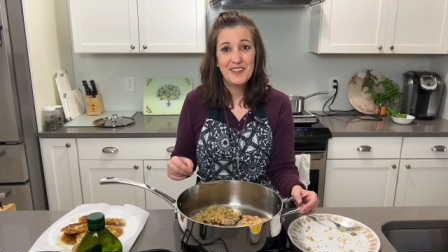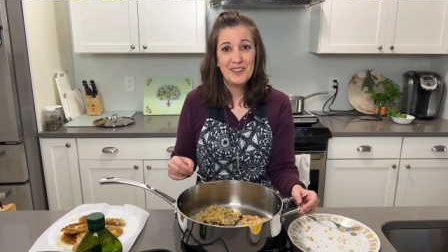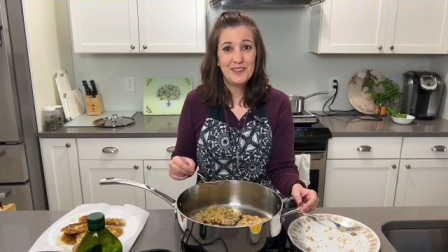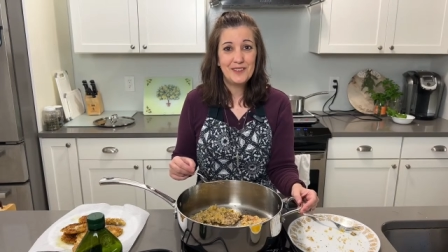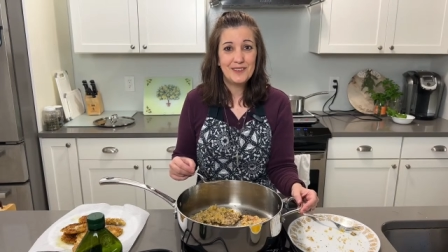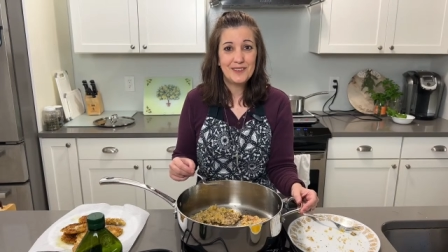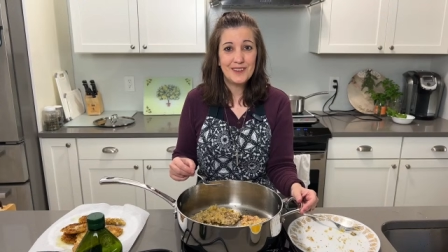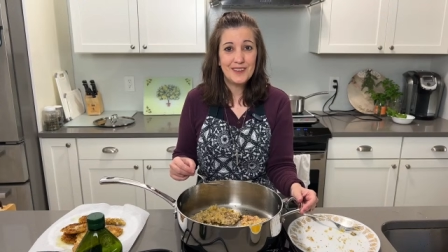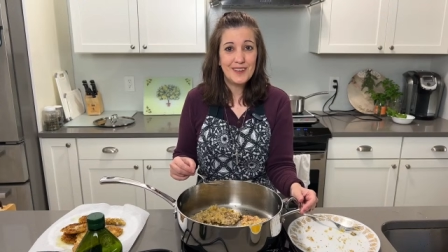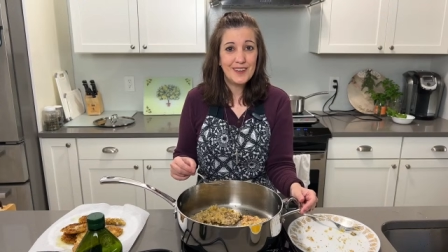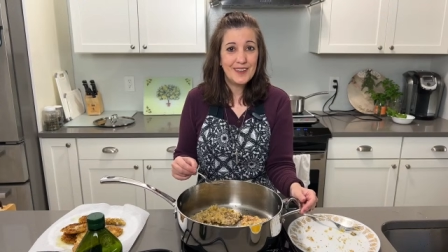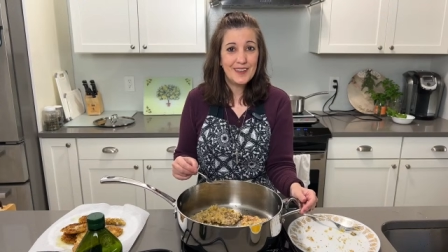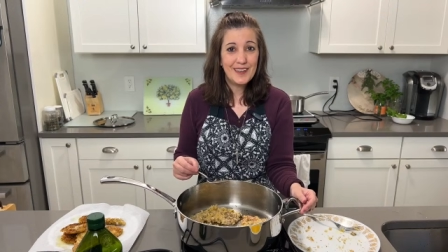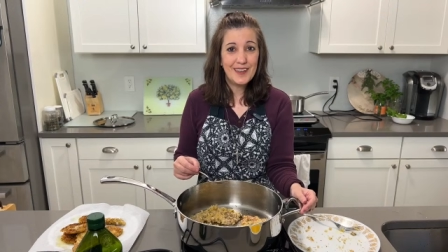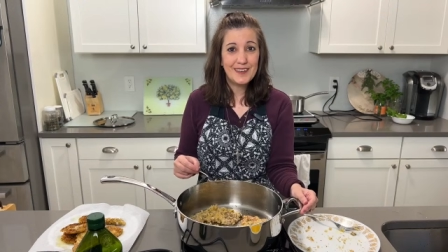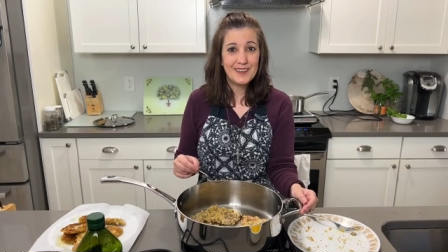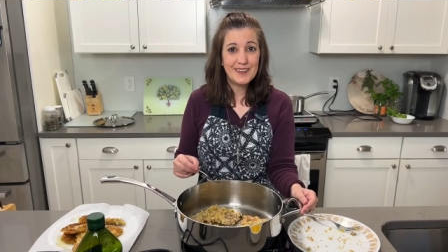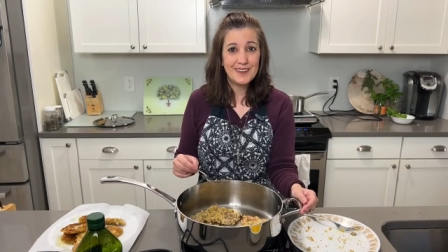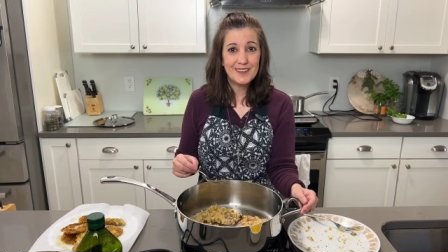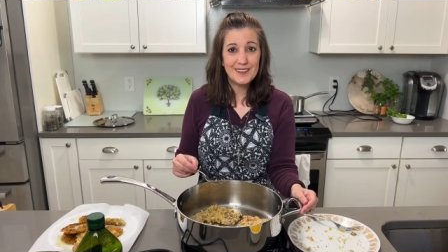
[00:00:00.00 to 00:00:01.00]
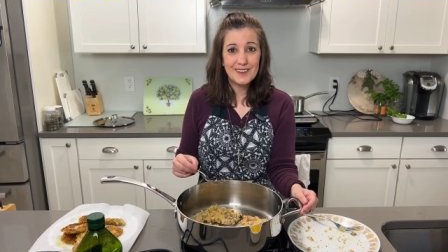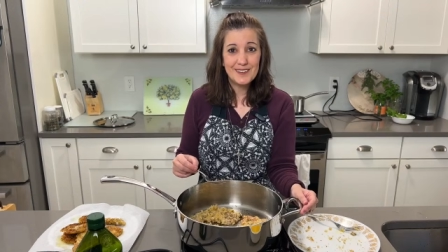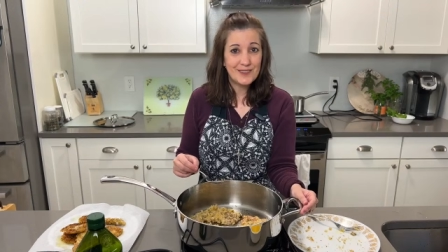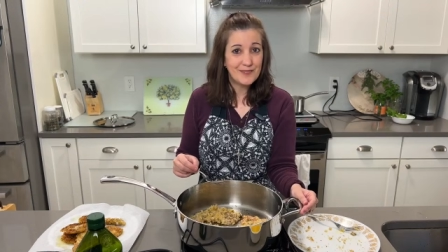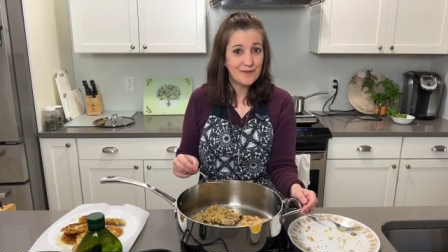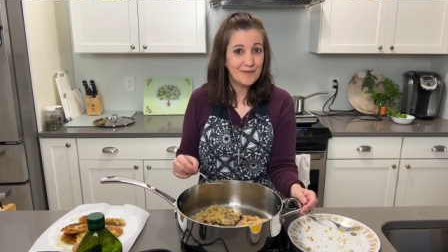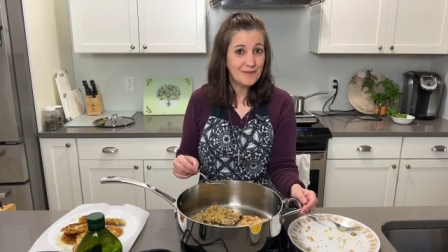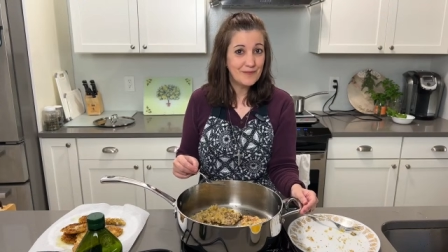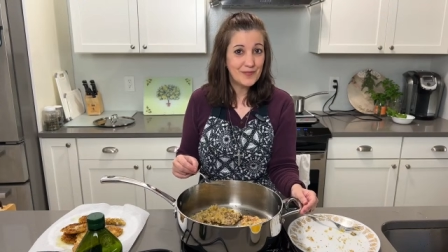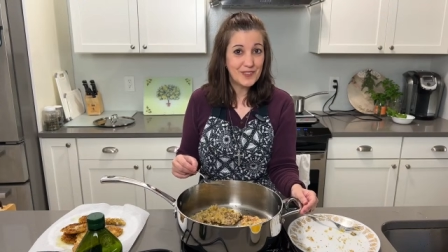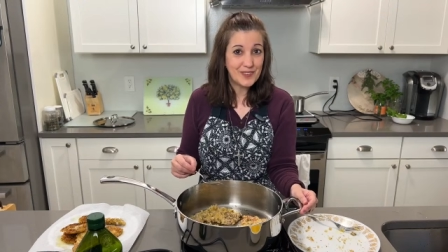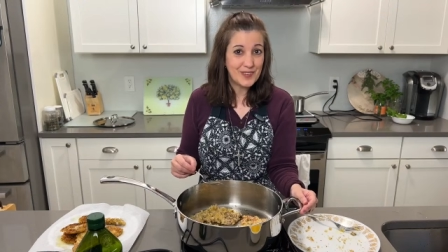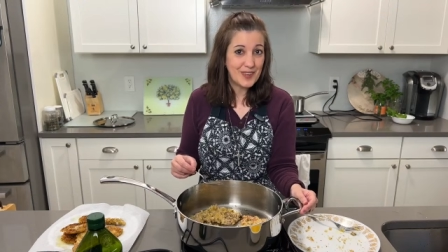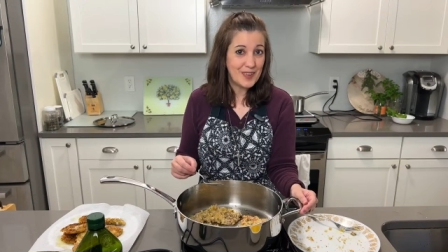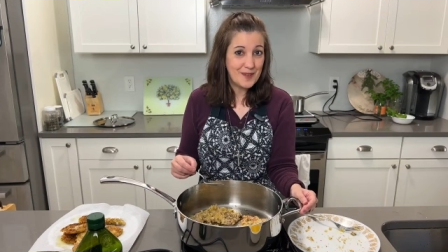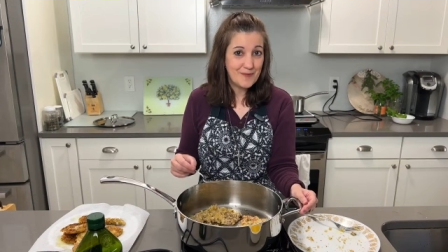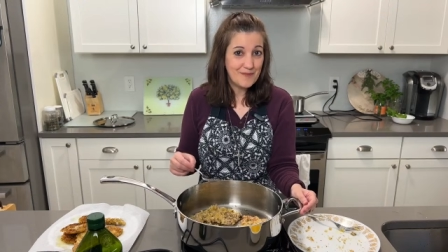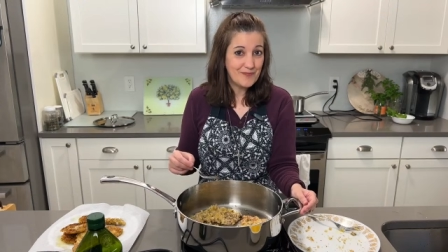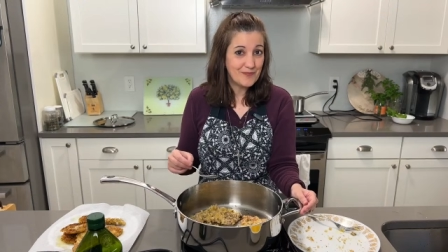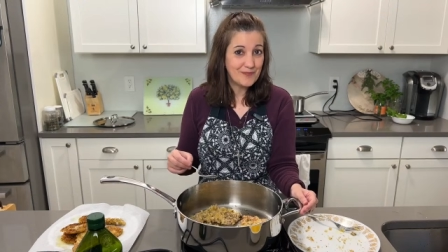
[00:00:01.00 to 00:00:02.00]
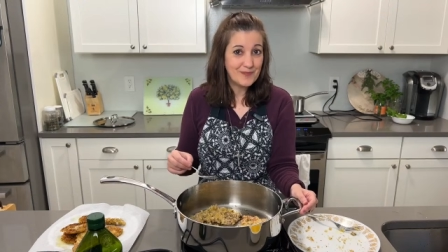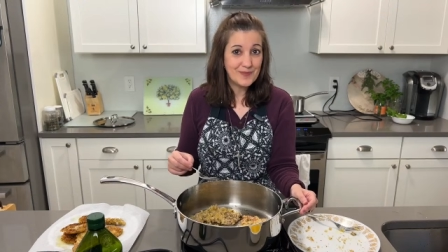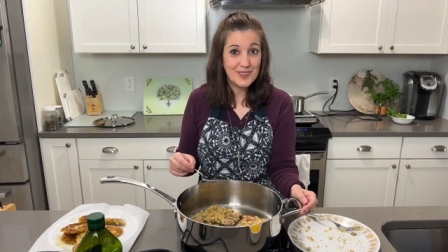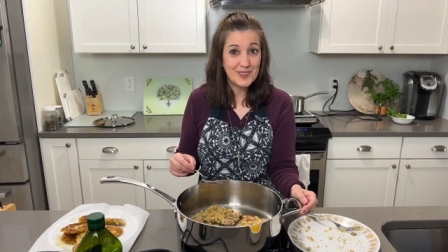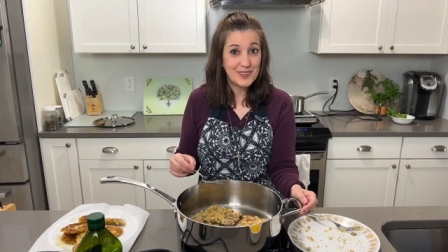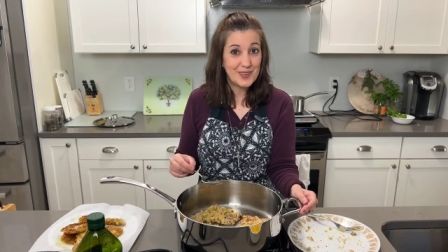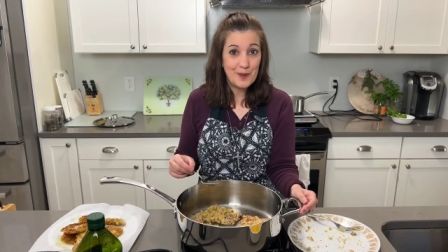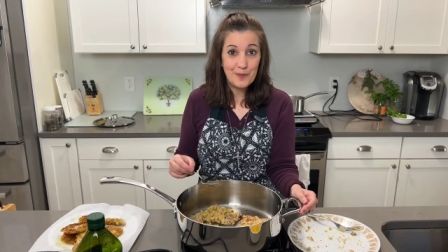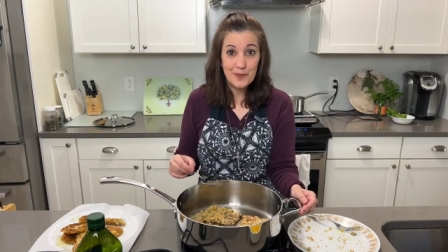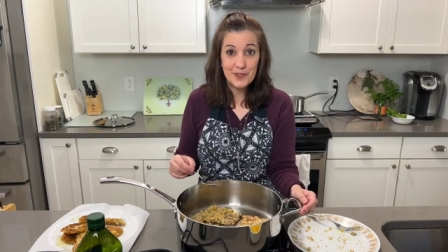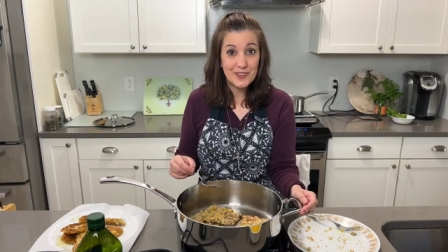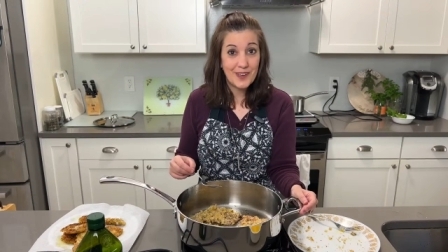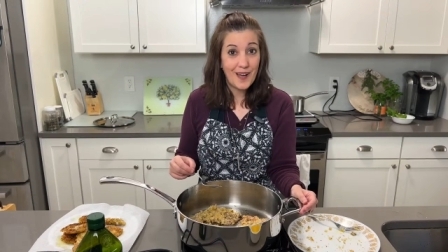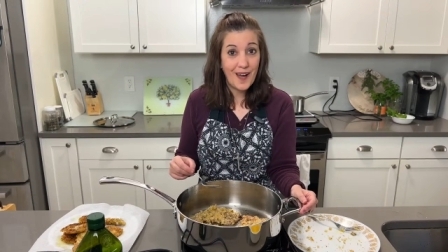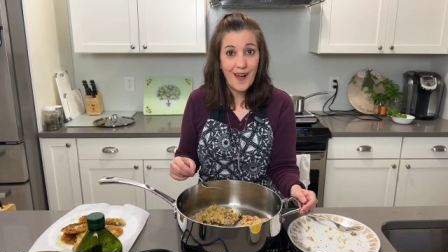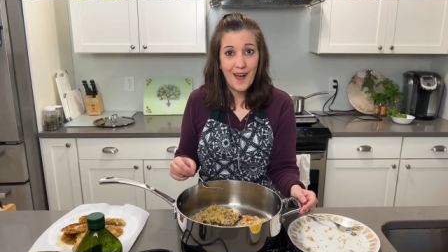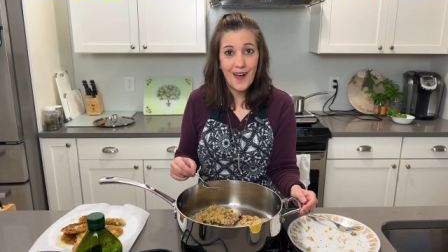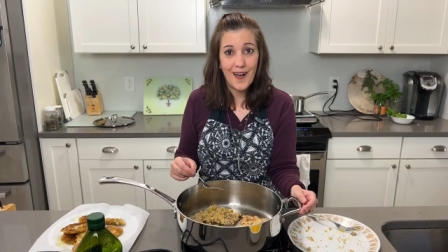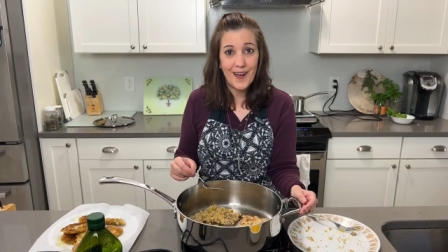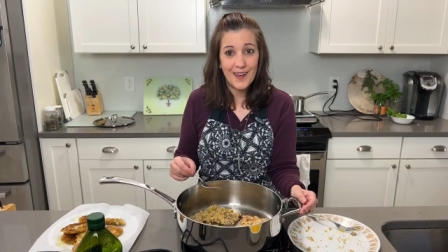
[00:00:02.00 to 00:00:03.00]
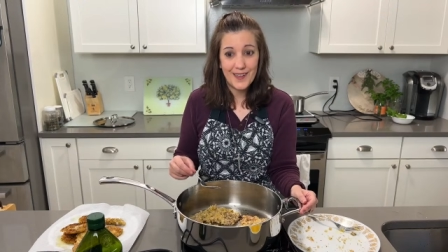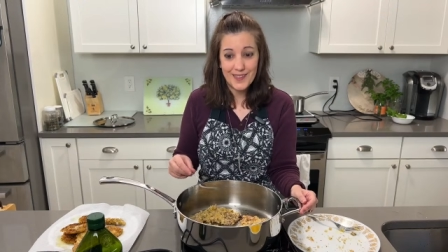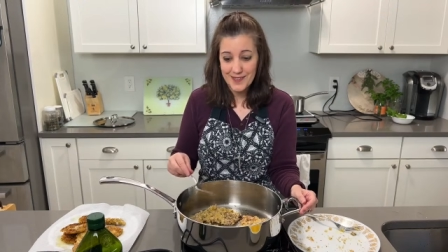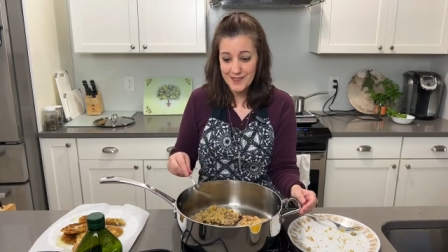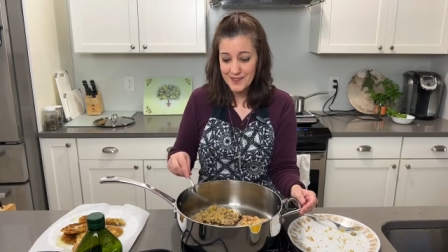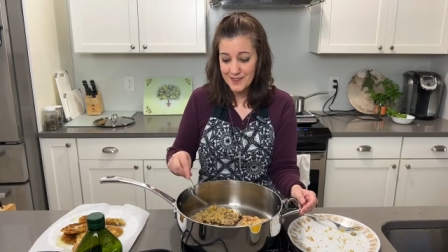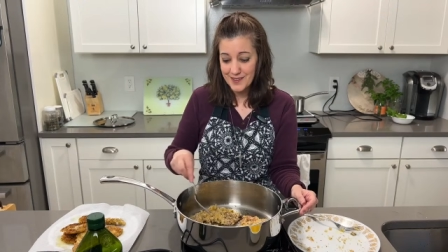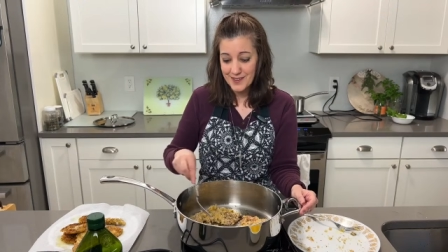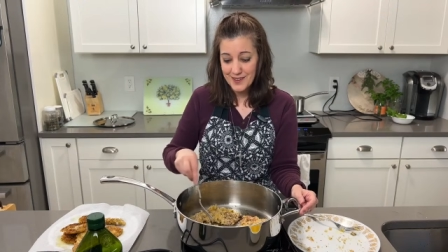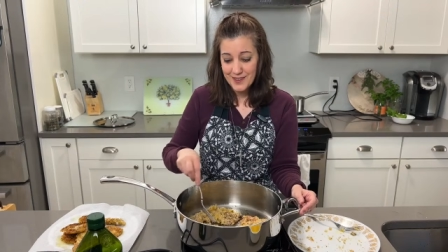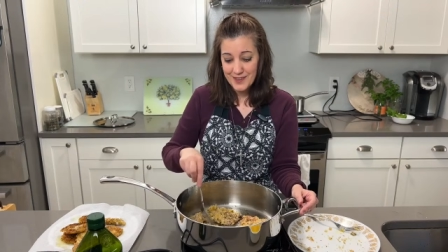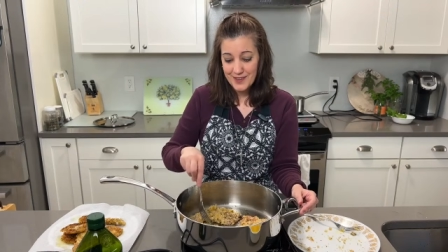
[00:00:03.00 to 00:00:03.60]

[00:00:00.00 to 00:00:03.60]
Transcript: you see, and it's the same, the same sky, the